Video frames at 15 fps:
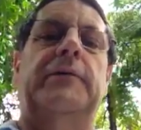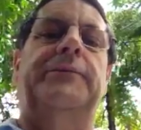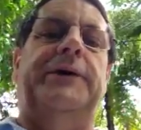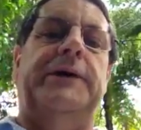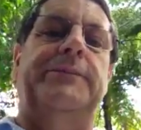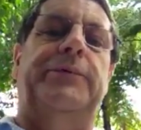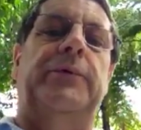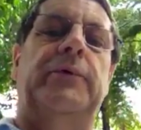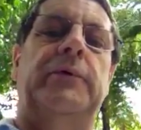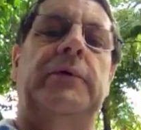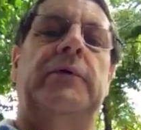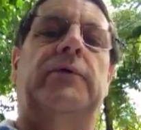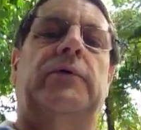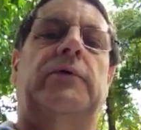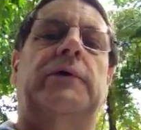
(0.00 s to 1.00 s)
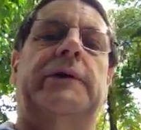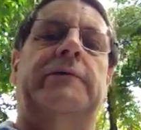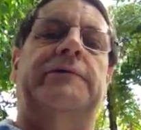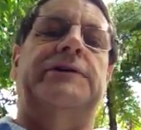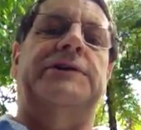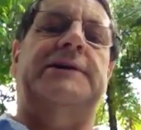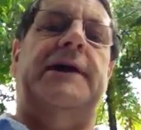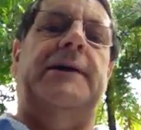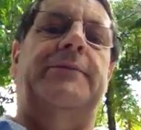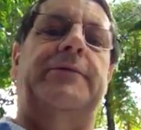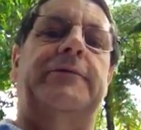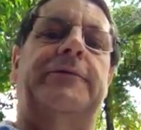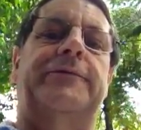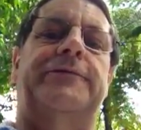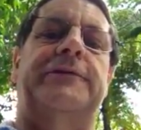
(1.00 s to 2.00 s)
people, or they're in the shape
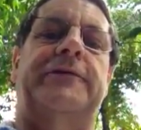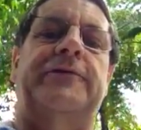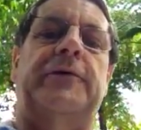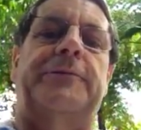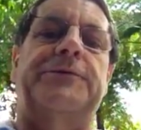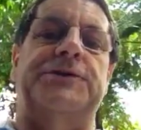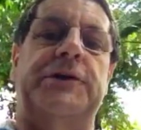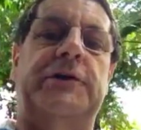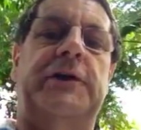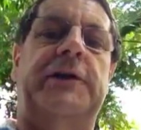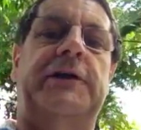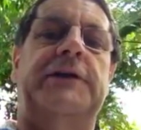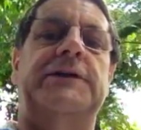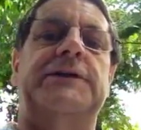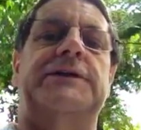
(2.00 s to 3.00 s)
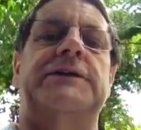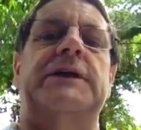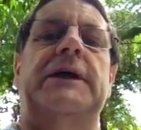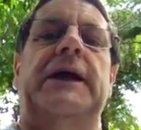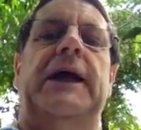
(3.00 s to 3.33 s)
of different opportunities,